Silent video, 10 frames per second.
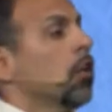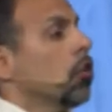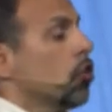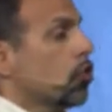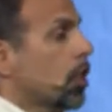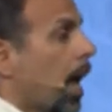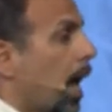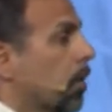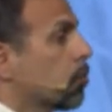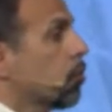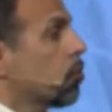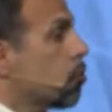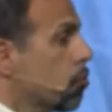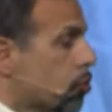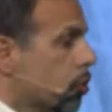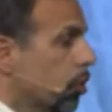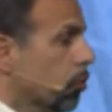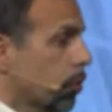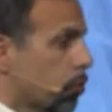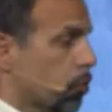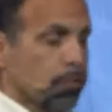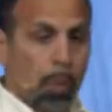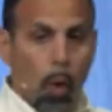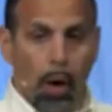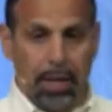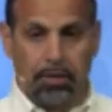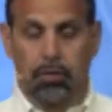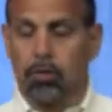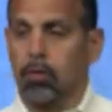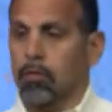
She has two children, two boys,